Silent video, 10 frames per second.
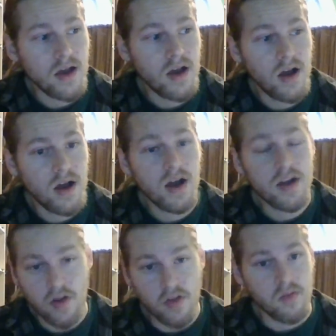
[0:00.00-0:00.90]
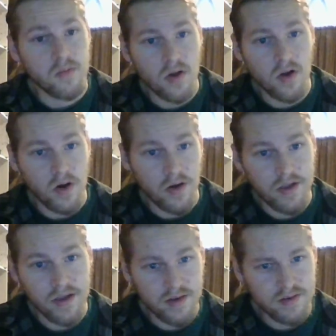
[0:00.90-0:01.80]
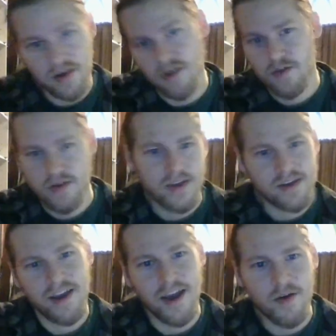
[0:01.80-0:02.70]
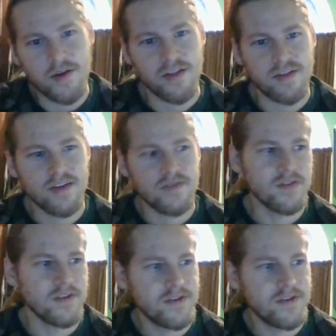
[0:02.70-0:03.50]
a custom cart and, deck it out as kind of